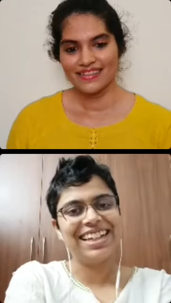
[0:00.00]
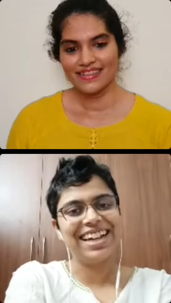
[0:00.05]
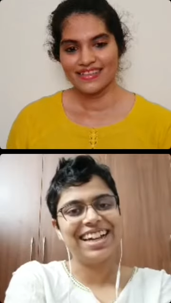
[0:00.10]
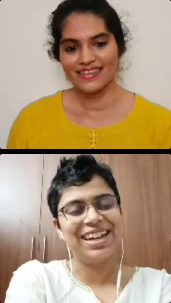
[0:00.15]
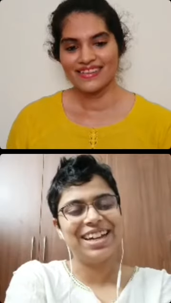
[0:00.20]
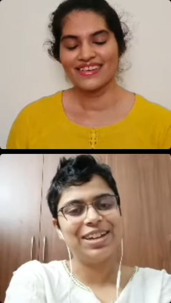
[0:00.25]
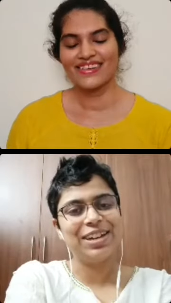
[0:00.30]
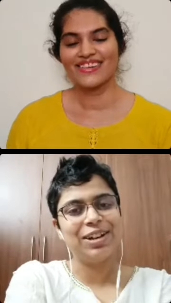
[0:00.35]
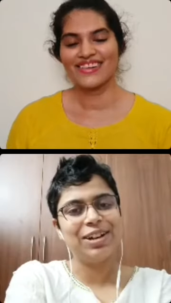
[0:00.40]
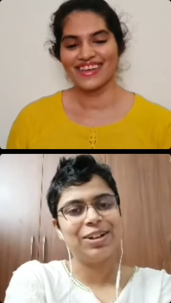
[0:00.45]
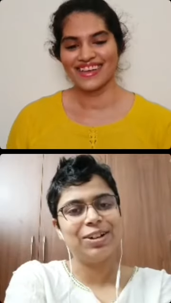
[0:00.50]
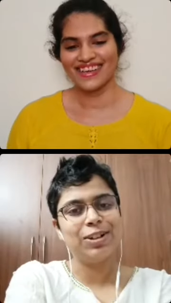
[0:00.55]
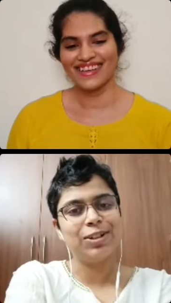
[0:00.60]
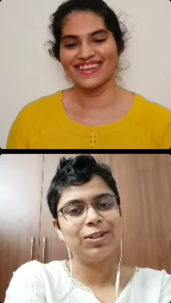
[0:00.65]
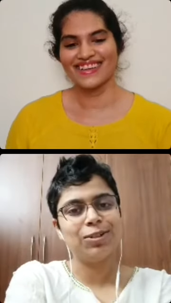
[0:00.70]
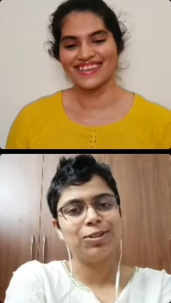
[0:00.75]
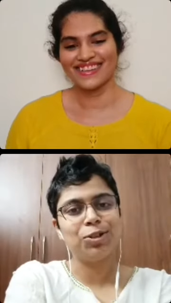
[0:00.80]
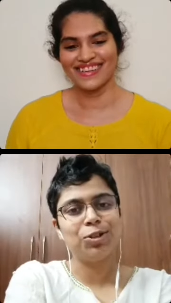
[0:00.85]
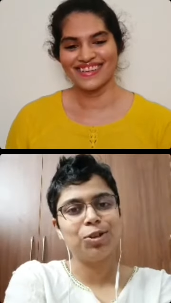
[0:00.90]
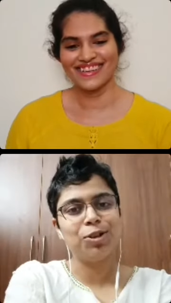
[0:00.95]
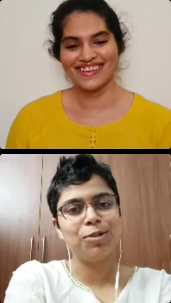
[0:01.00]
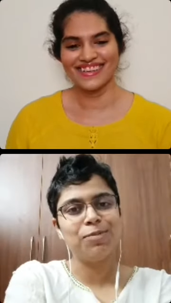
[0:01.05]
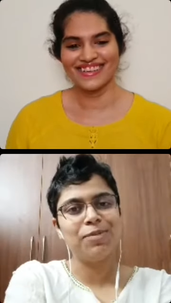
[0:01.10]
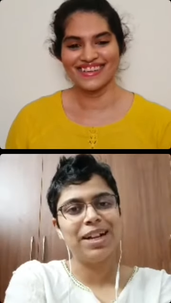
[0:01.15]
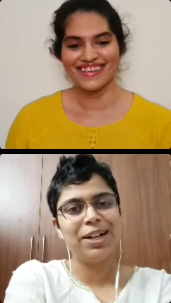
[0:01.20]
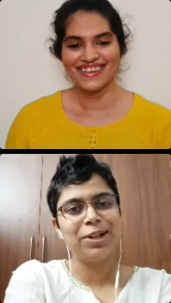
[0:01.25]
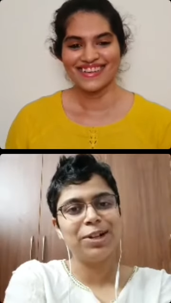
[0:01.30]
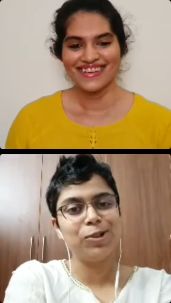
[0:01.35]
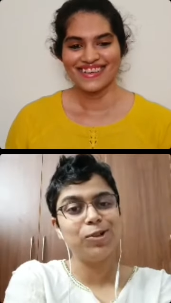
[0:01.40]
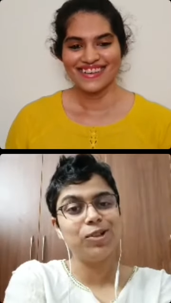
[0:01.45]
Speaker 1: I uh, okay. showed
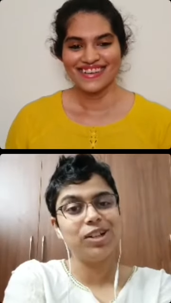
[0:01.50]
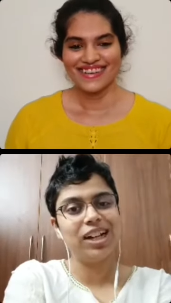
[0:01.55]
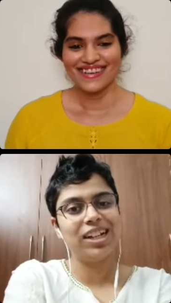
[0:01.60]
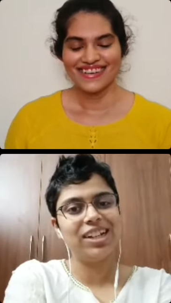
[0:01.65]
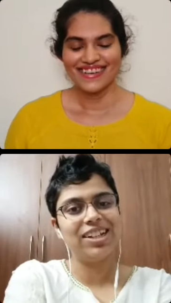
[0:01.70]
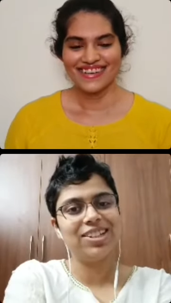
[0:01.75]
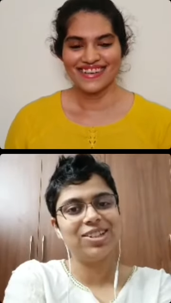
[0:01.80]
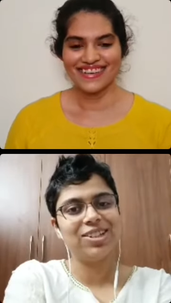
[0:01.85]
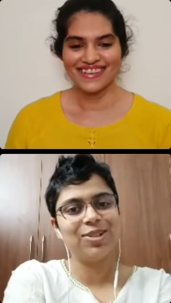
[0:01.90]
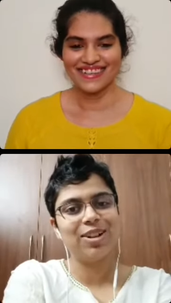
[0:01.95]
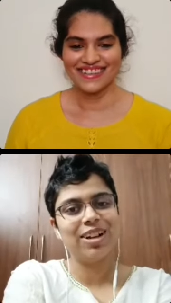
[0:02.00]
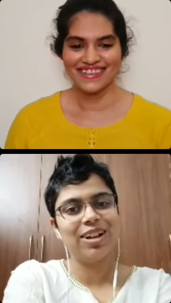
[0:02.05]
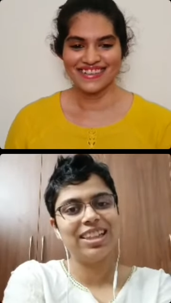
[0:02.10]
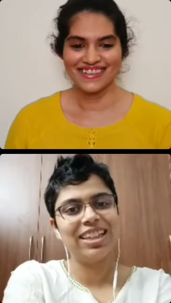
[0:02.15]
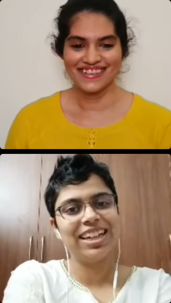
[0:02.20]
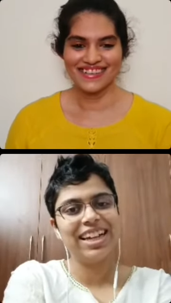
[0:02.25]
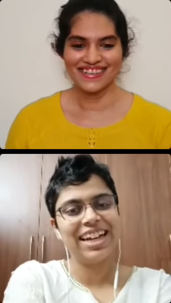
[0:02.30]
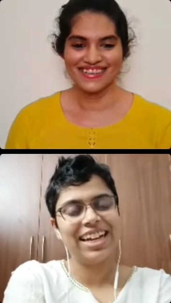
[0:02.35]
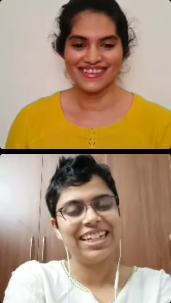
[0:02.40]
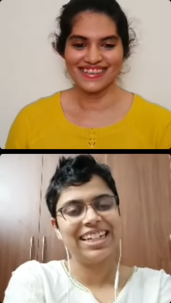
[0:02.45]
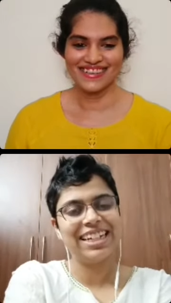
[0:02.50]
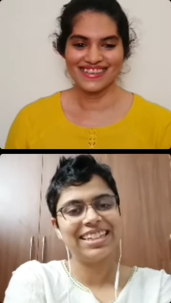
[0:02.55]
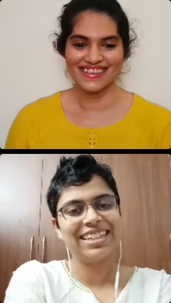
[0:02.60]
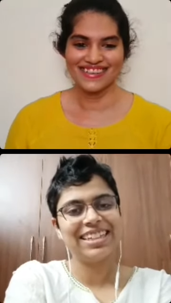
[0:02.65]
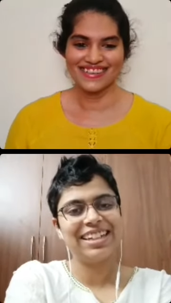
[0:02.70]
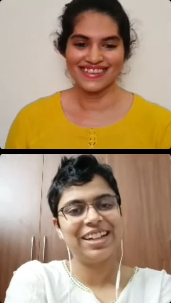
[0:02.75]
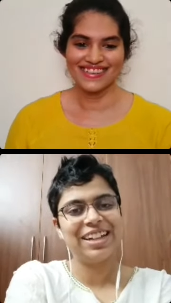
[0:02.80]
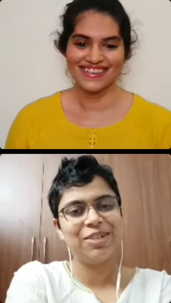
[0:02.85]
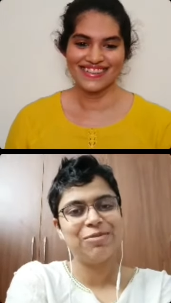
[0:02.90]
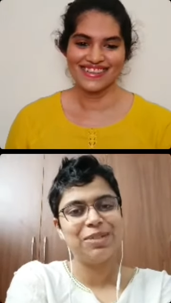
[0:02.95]
my true colors to all the
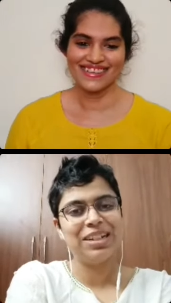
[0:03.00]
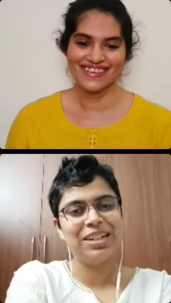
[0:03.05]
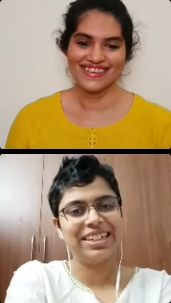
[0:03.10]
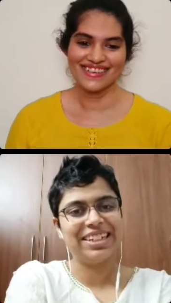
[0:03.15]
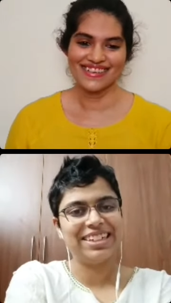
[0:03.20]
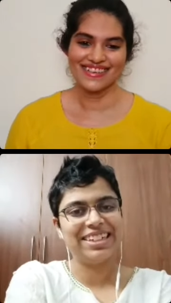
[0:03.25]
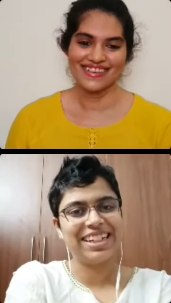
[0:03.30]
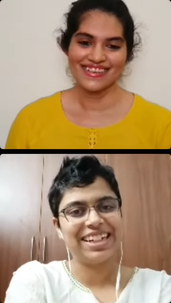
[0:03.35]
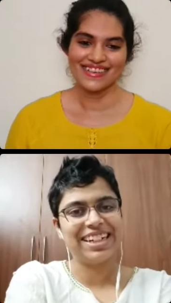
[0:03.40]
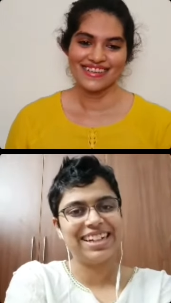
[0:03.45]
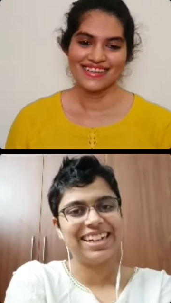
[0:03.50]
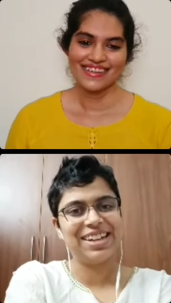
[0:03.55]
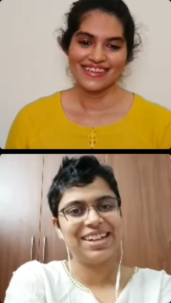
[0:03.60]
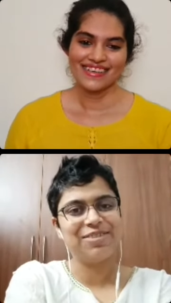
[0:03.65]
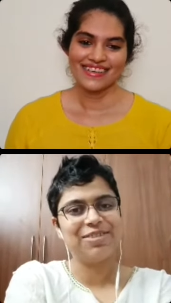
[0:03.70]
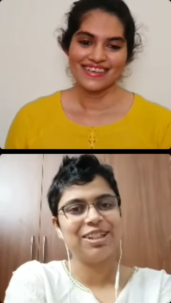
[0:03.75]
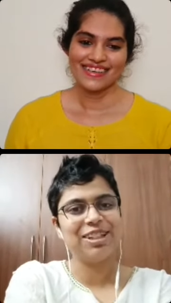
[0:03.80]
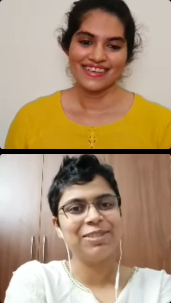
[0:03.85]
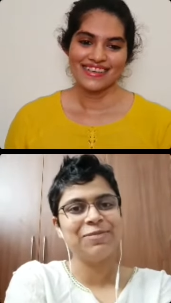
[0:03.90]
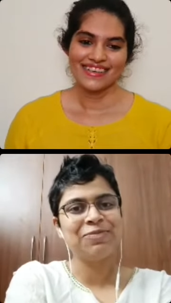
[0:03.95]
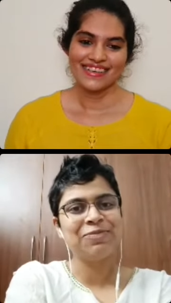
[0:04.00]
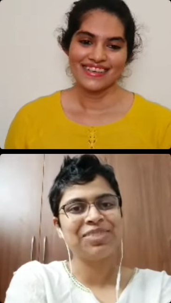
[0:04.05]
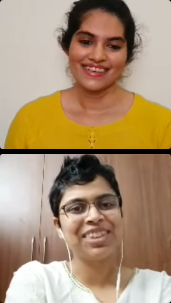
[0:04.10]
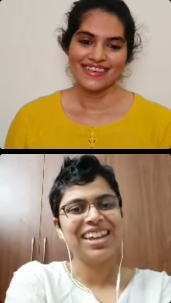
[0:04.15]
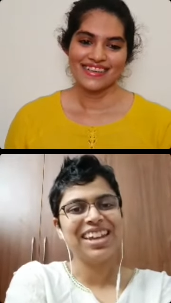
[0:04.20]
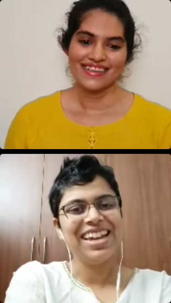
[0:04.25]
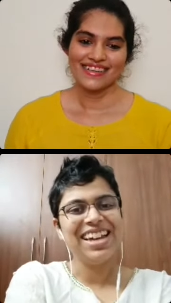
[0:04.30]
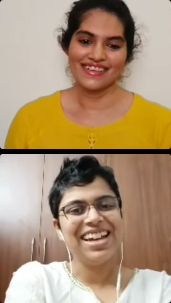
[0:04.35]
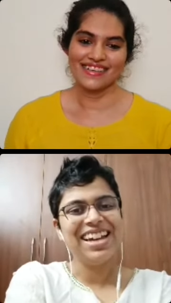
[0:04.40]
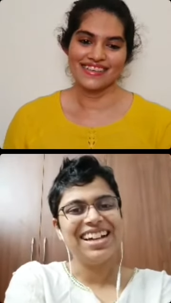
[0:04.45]
gynecs that I've been interacting with.
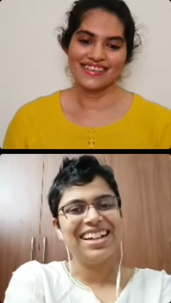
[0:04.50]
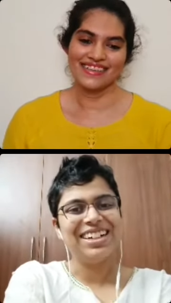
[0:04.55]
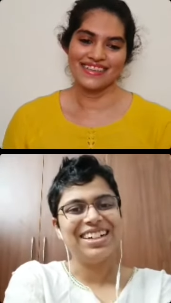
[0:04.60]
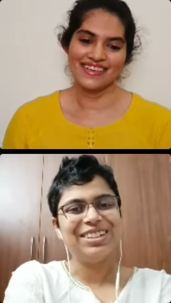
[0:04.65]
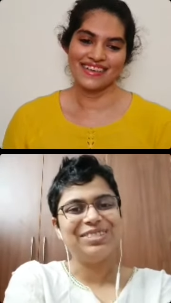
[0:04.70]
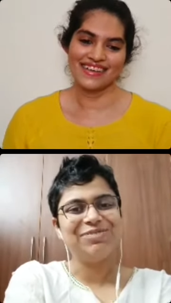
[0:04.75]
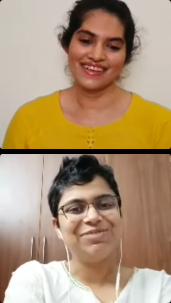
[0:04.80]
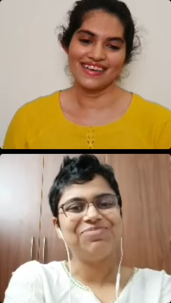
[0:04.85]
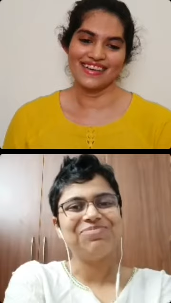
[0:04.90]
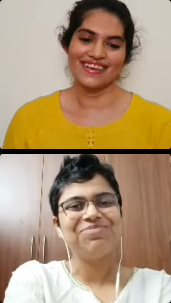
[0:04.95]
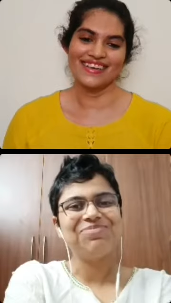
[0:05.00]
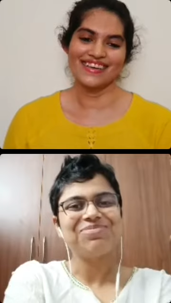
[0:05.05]
Um,